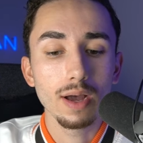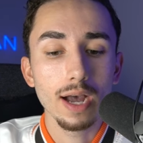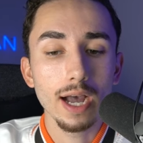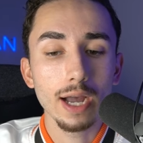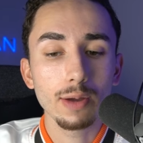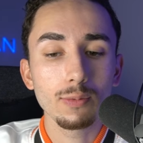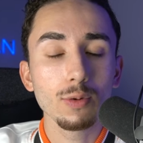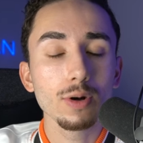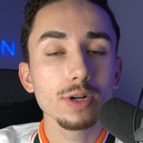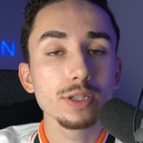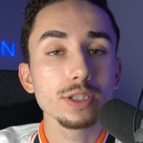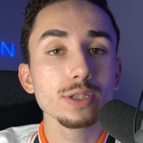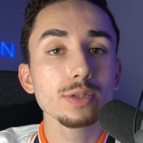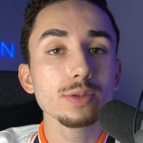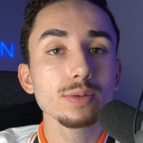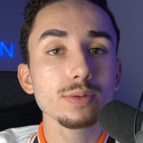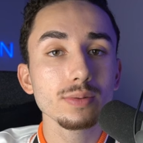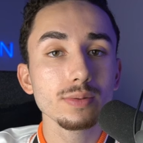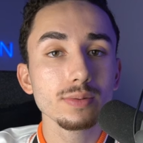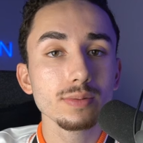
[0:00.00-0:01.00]
I want
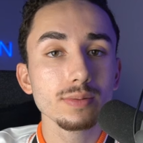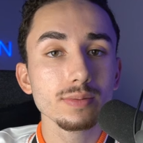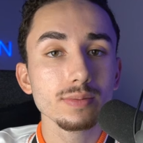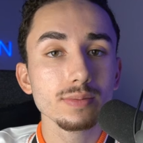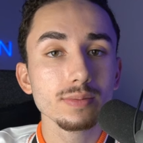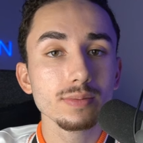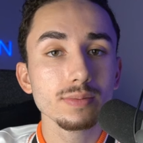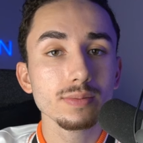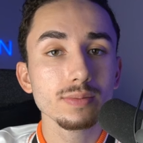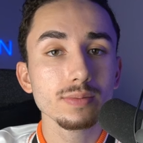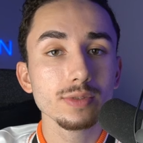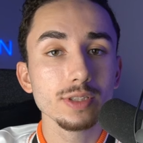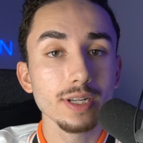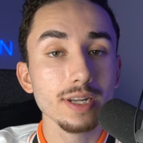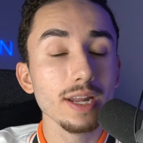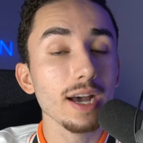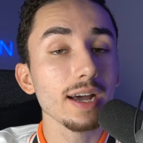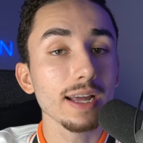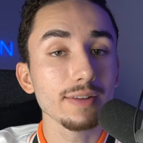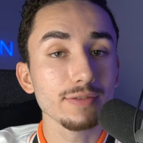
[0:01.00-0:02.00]
you to
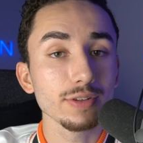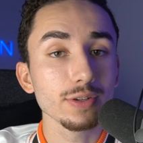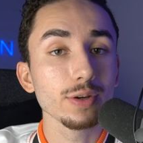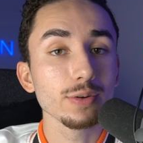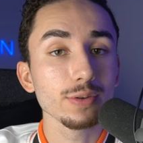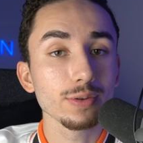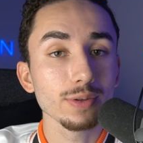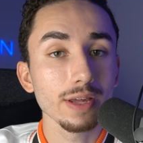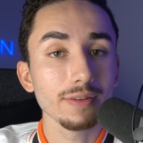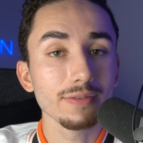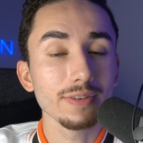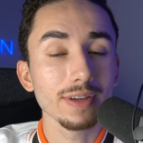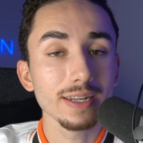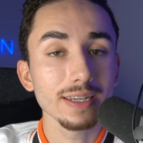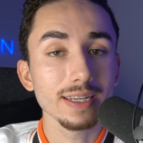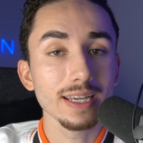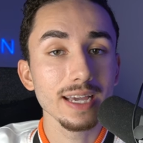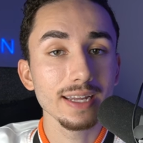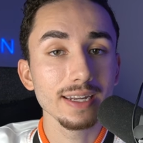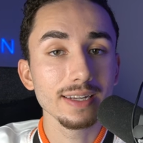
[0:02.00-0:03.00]
not have to go through that fate
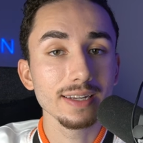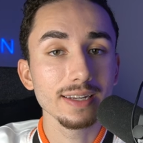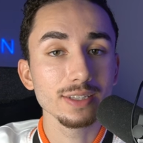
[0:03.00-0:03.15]
again,